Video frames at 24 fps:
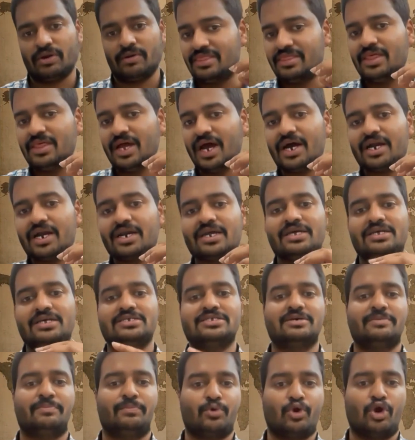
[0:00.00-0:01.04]
That is
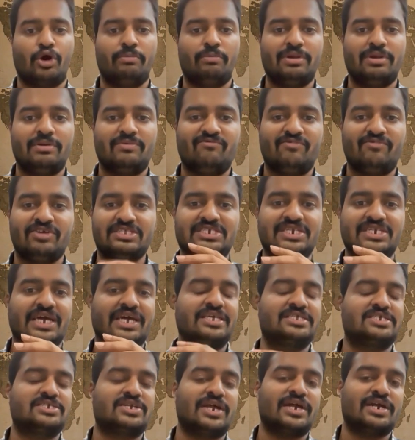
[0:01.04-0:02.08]
the problem Finstack
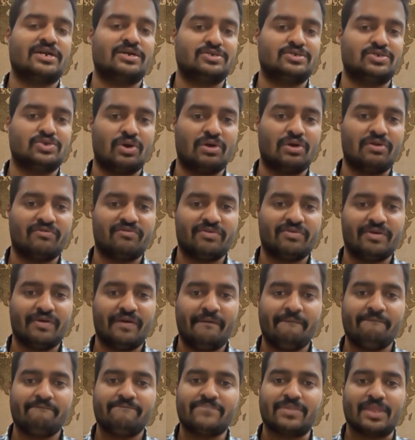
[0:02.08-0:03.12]
is trying to solve.
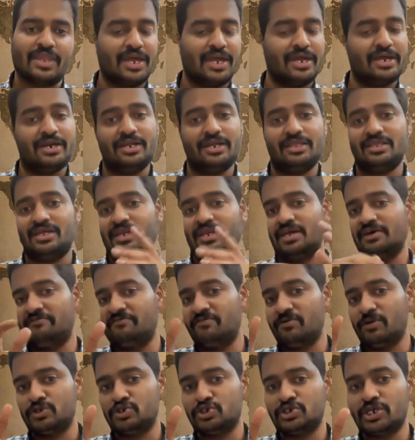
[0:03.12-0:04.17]
And in the near
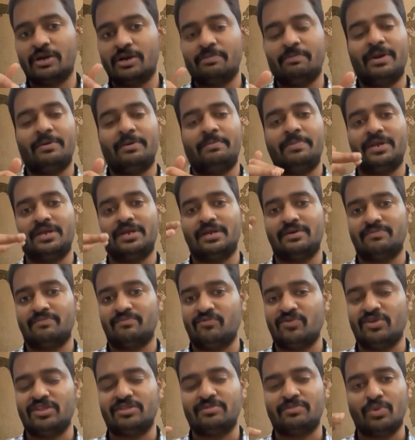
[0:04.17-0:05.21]
future, it might bring up
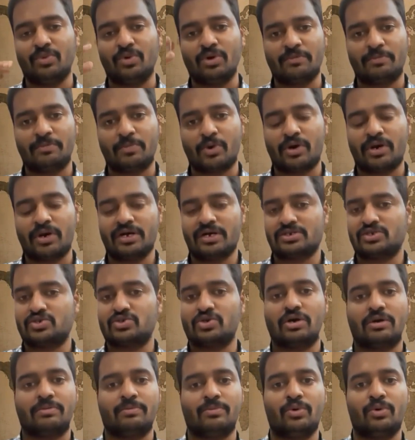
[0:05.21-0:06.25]
with more products
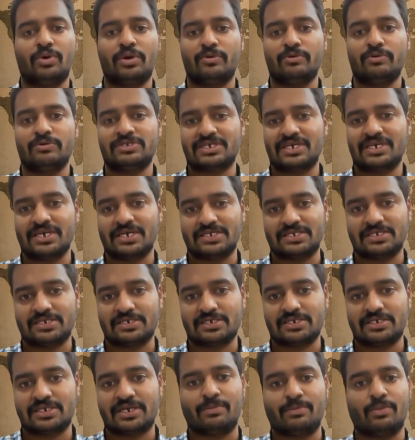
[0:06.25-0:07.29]
or more use
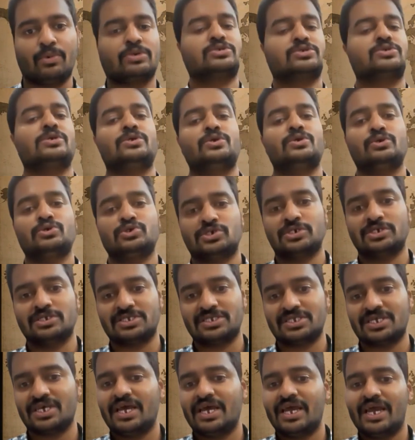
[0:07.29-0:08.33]
cases and more
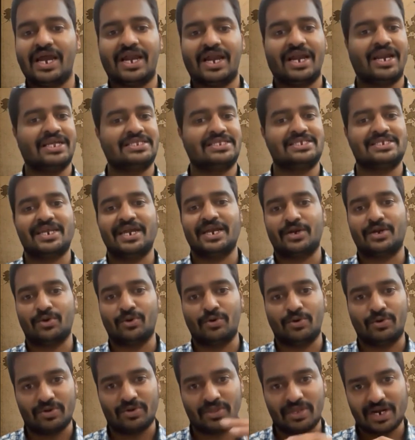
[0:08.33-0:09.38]
solutions. And let's stay
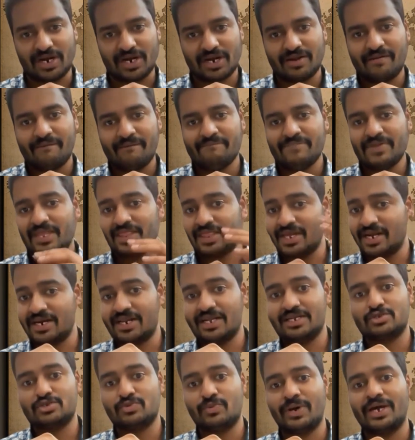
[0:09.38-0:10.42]
tuned to that. And that
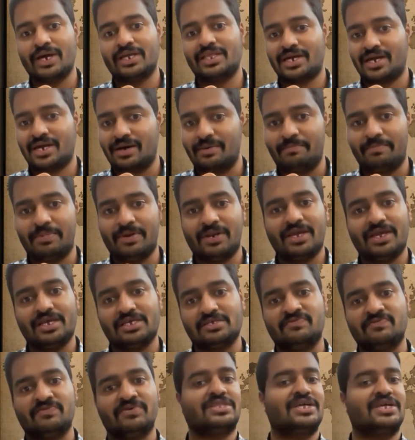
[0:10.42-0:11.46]
is why the company is
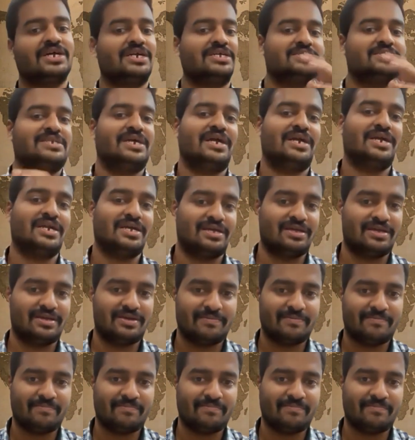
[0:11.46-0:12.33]
worth understanding.